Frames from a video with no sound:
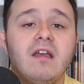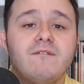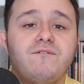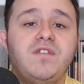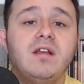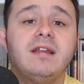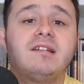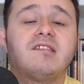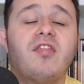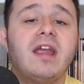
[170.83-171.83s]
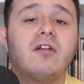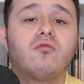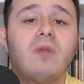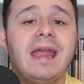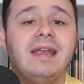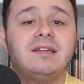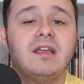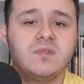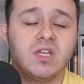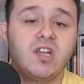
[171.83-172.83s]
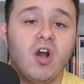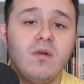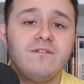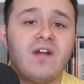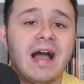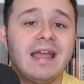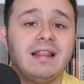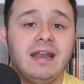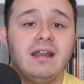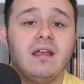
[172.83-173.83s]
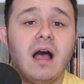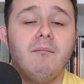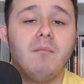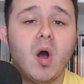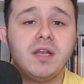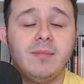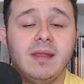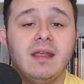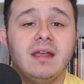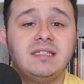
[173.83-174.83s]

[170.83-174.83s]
feel it's their right to go and violate a monument